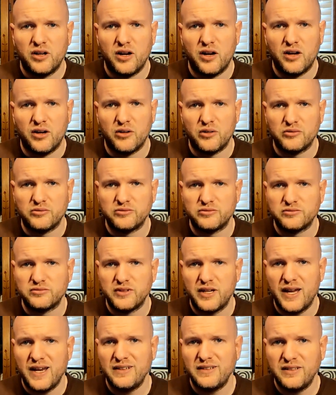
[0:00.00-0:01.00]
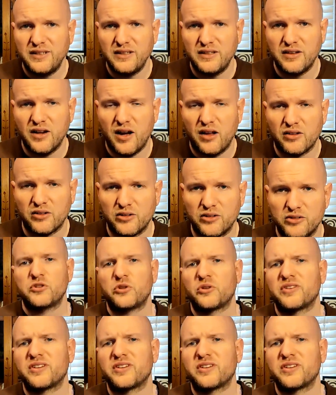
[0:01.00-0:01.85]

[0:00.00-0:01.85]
of $18.